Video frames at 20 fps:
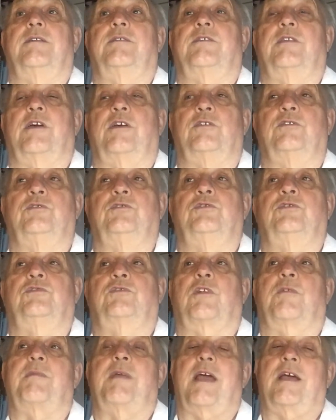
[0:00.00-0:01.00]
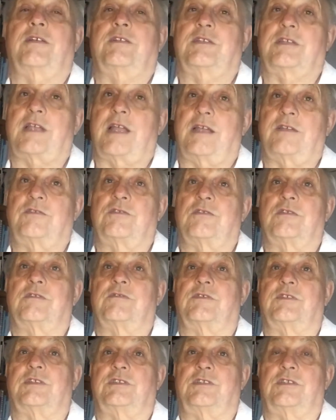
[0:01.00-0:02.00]
those from outside
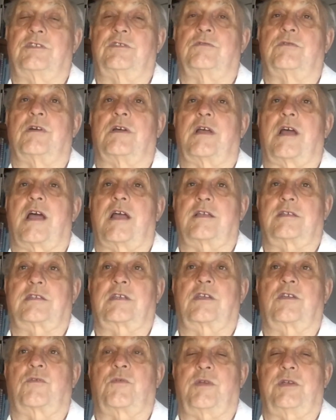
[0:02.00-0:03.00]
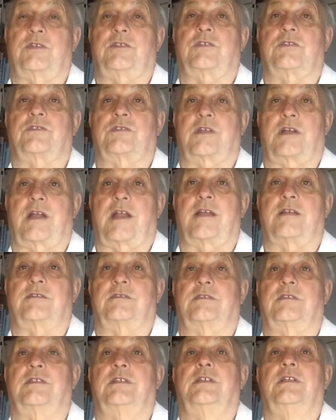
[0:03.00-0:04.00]
universities who are asking questions
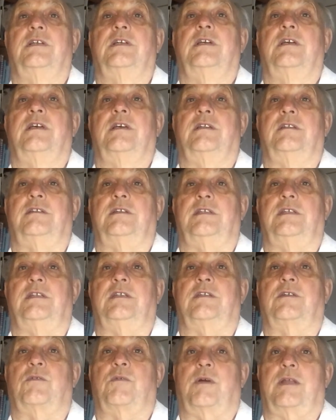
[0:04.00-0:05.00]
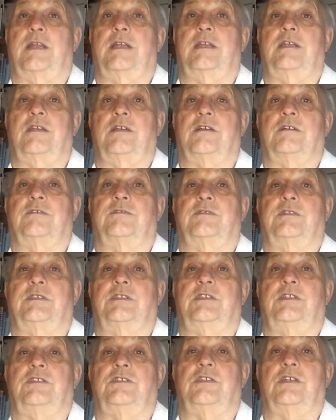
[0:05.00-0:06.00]
around the quality of the
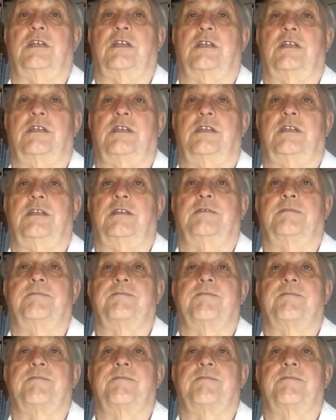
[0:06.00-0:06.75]
teaching and learning.